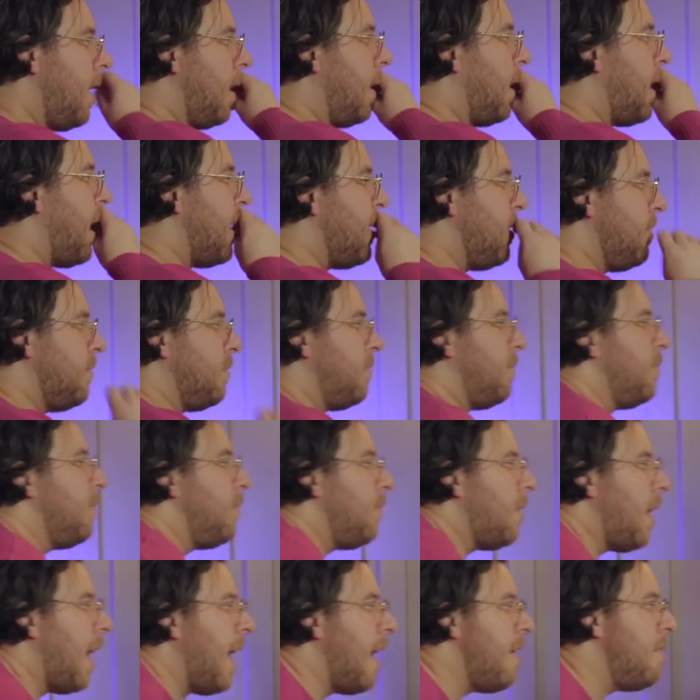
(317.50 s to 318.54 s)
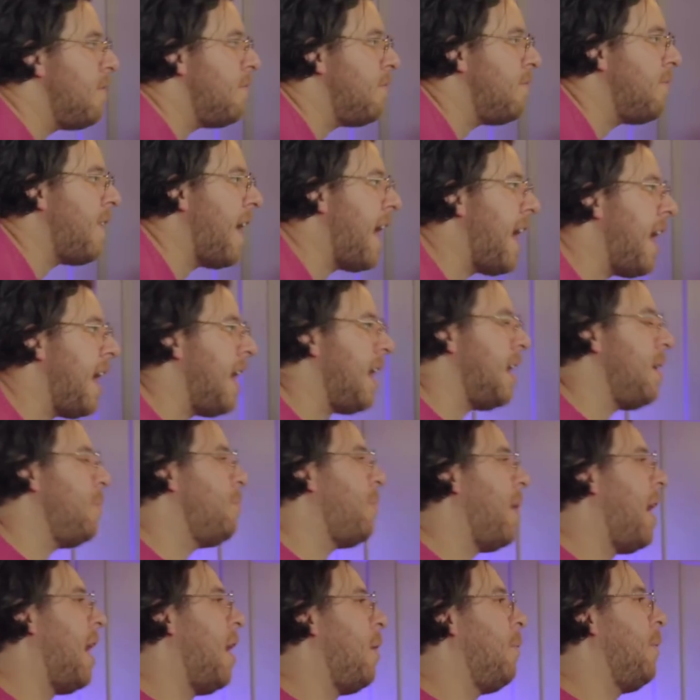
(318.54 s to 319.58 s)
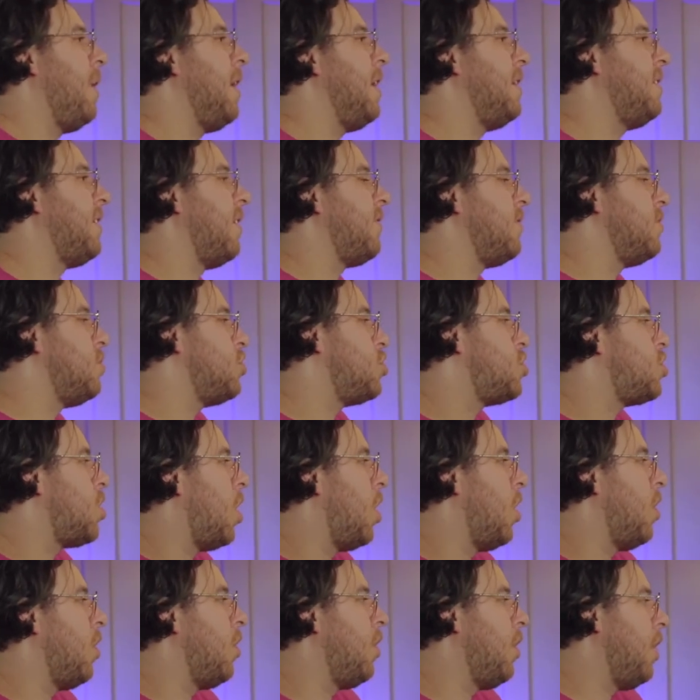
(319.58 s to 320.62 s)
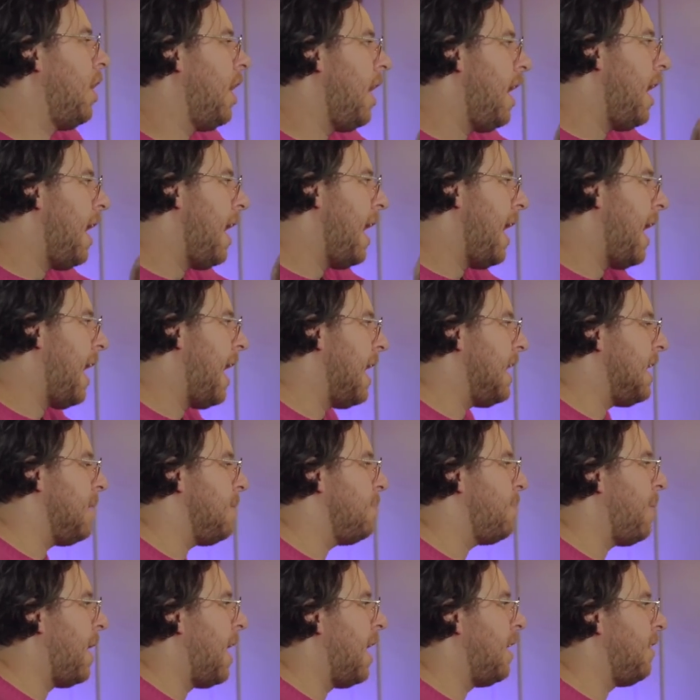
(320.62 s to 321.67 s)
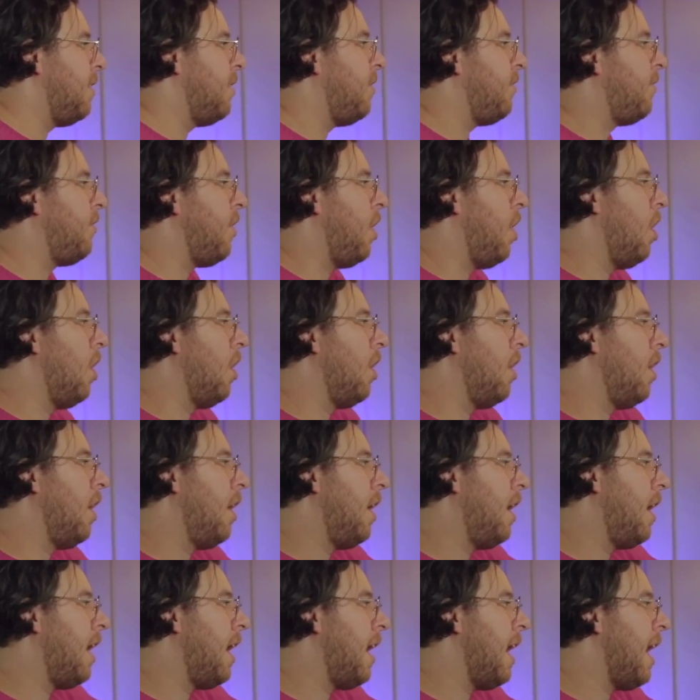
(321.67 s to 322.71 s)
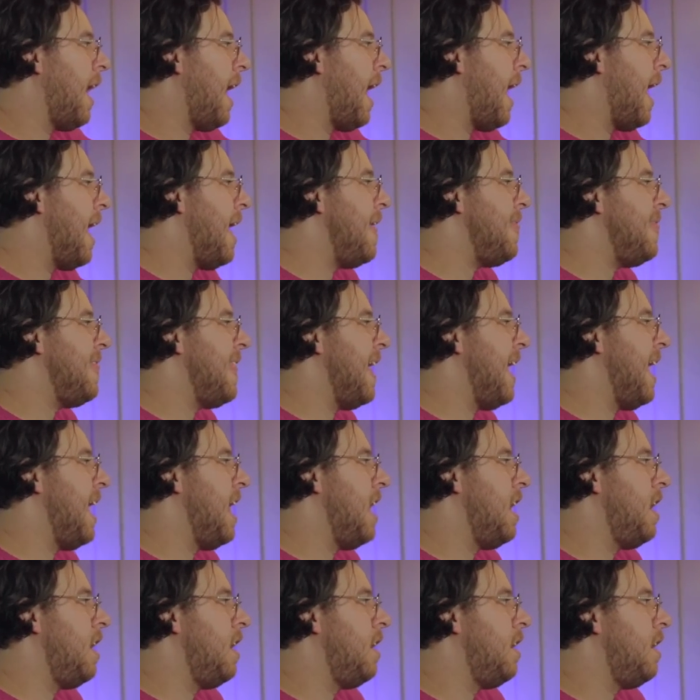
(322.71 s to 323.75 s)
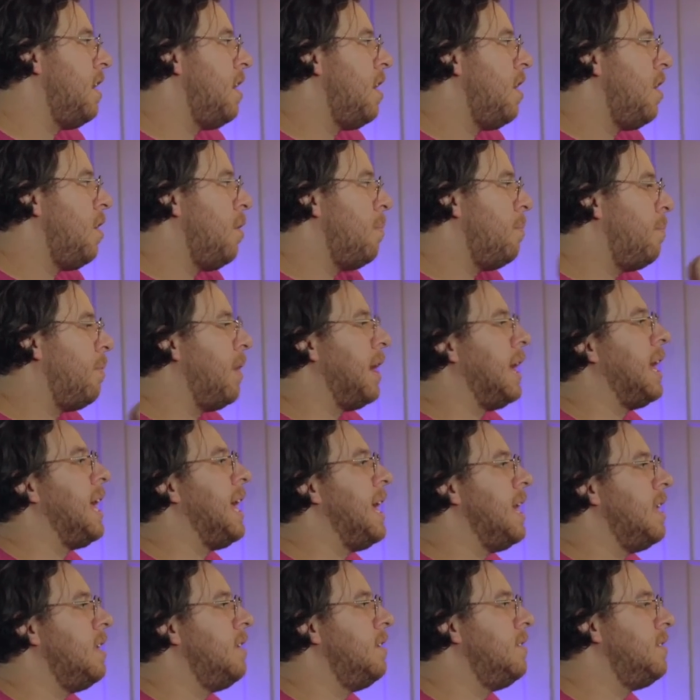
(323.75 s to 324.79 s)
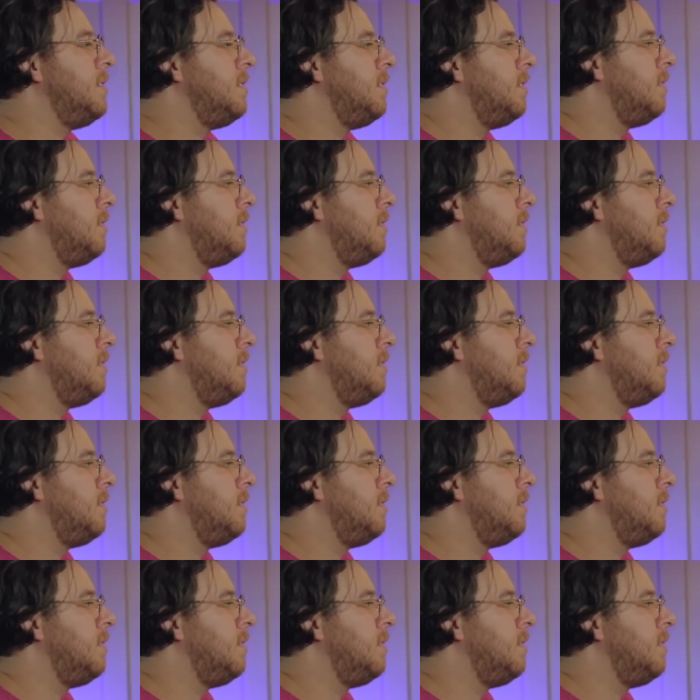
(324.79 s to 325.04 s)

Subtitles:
kind of have a part where it doesn't show any part of the song, and then bring in